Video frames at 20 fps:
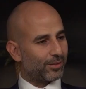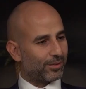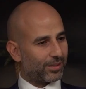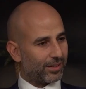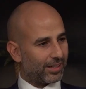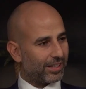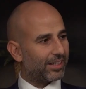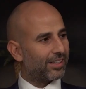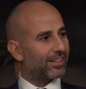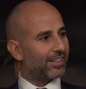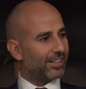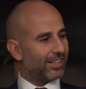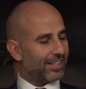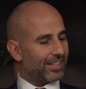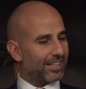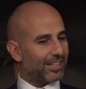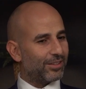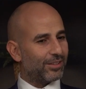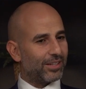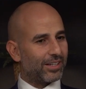Okay.
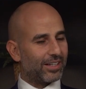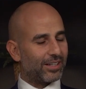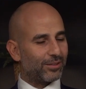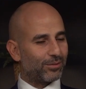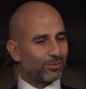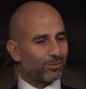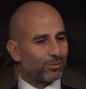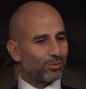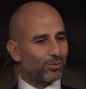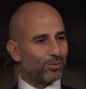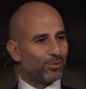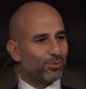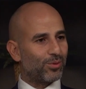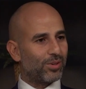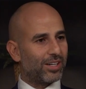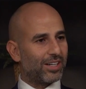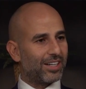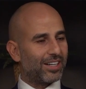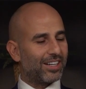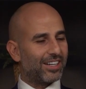There are
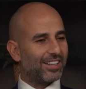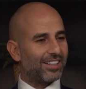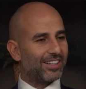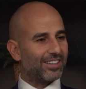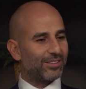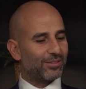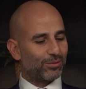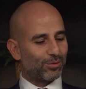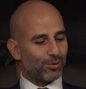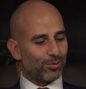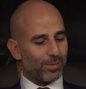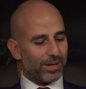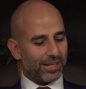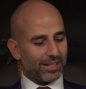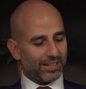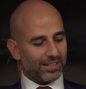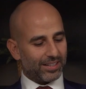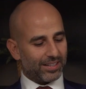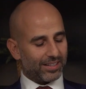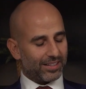two
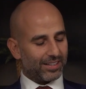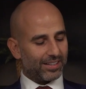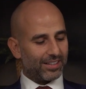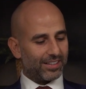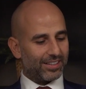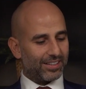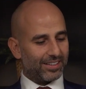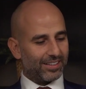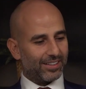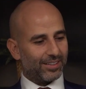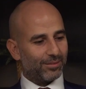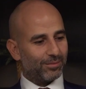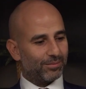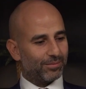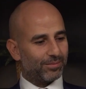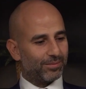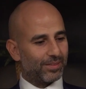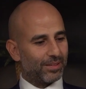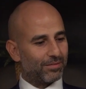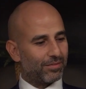main
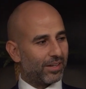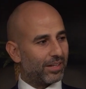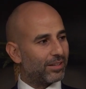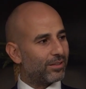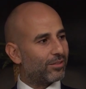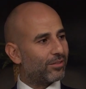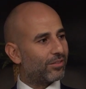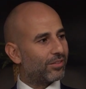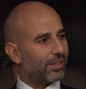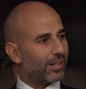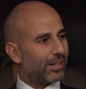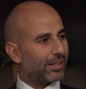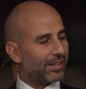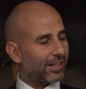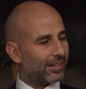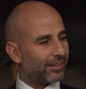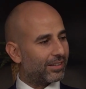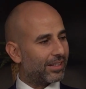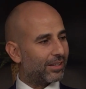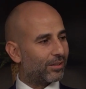funds
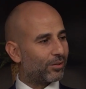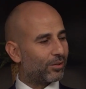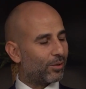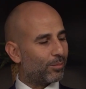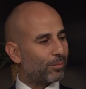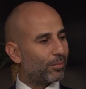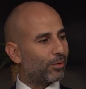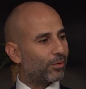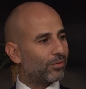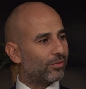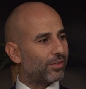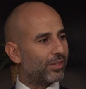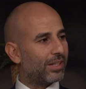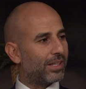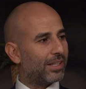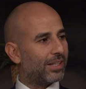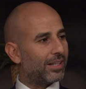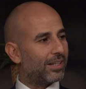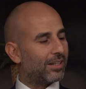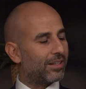that compose
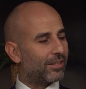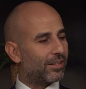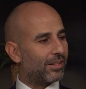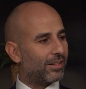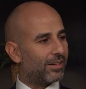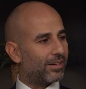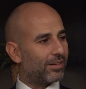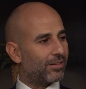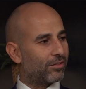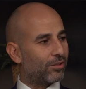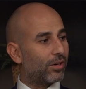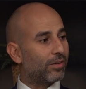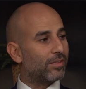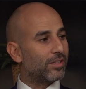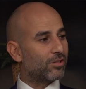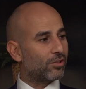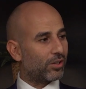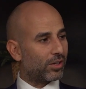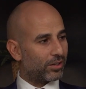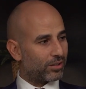the
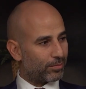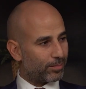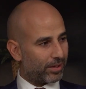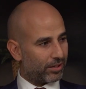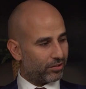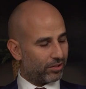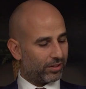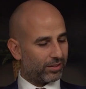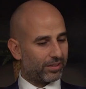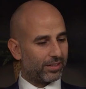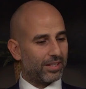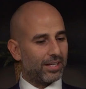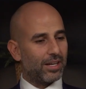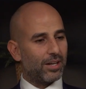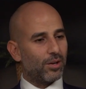service charge budget.